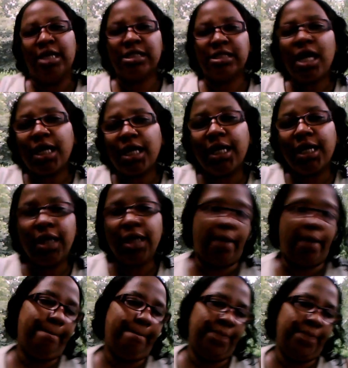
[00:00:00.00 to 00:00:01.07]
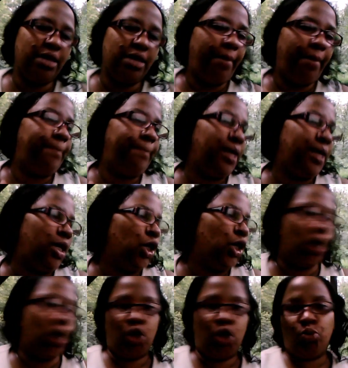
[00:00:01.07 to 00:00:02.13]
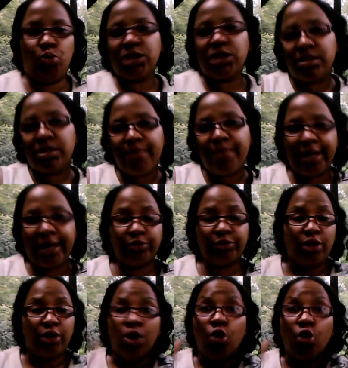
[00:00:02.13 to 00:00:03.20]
Suck it up. Be a big girl. What's the matter with